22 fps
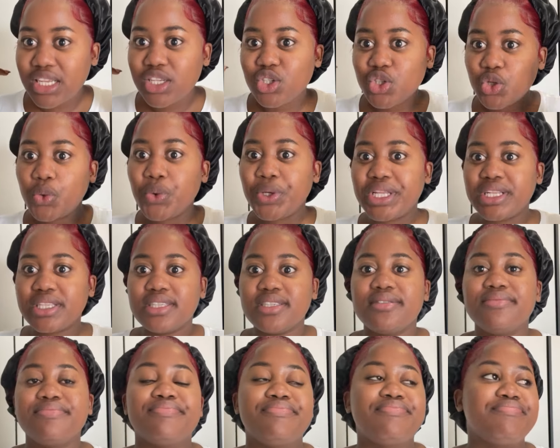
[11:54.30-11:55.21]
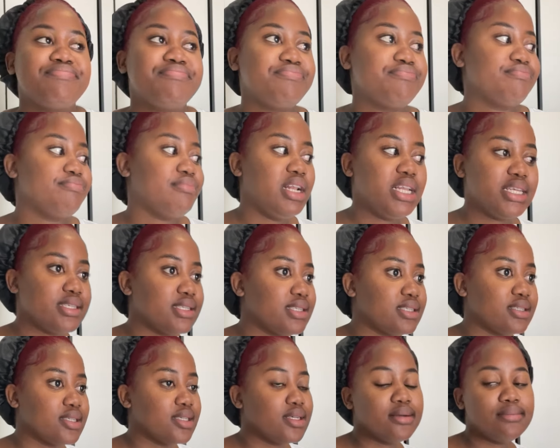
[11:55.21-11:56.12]
Do it. Please.
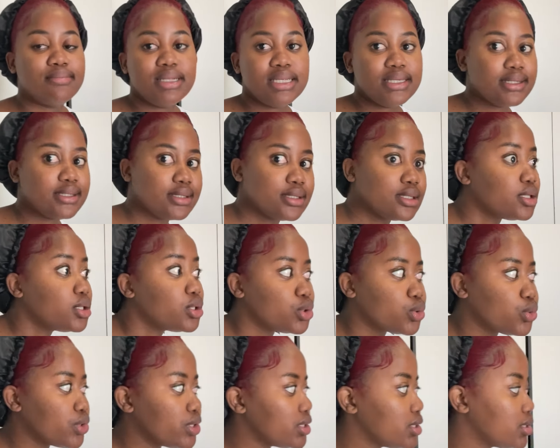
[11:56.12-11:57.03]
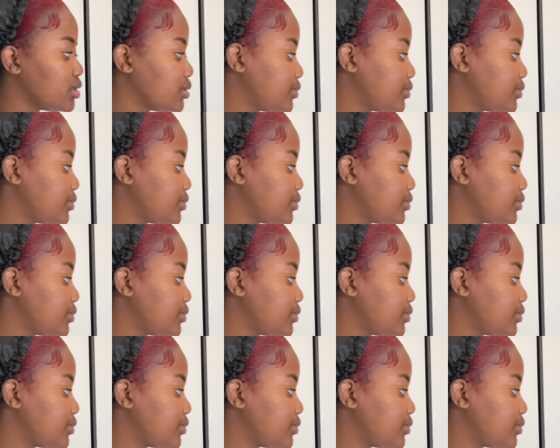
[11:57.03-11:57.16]
Please do it.